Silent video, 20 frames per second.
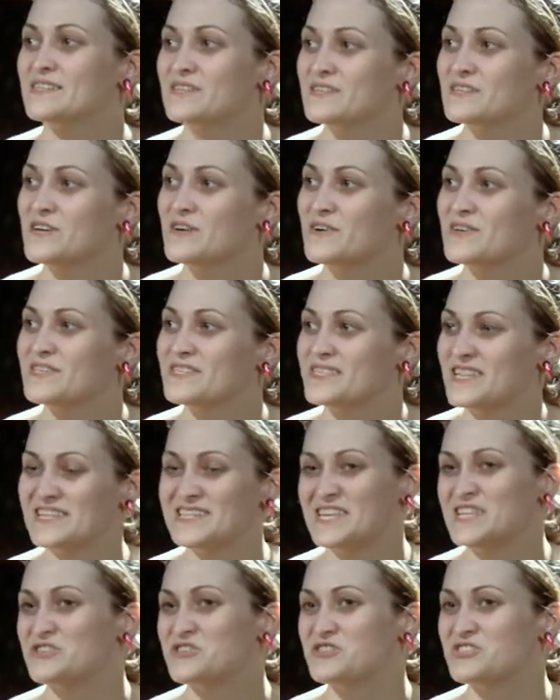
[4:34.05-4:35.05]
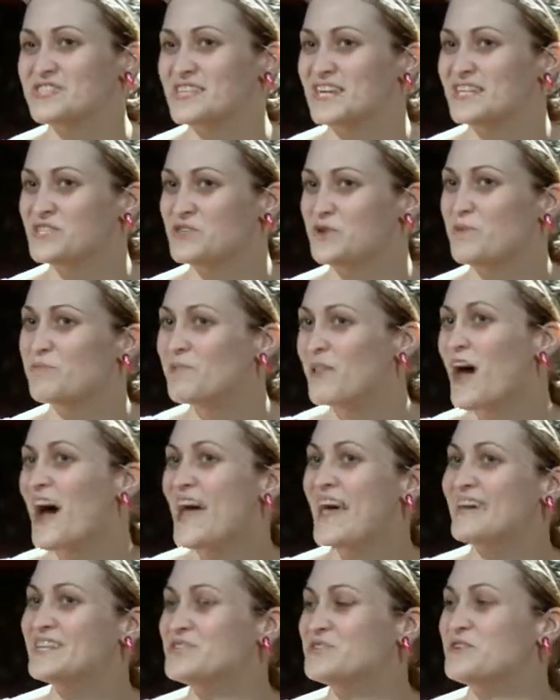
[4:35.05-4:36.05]
So it's, it's interesting to yeah.
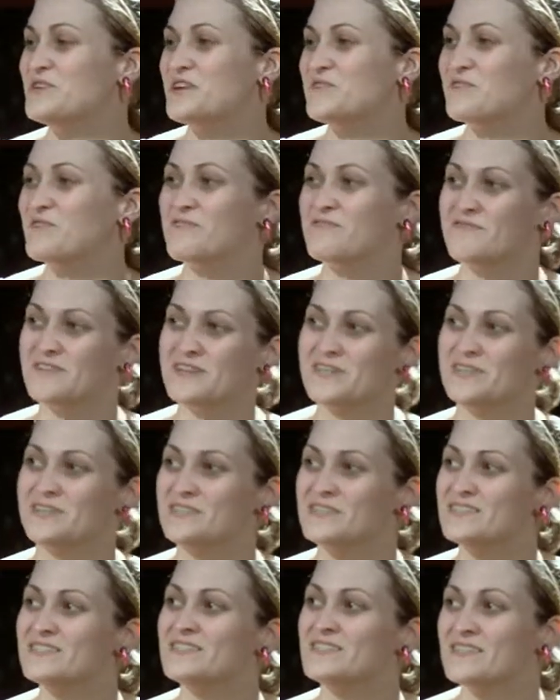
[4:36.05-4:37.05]
apply it to a different field.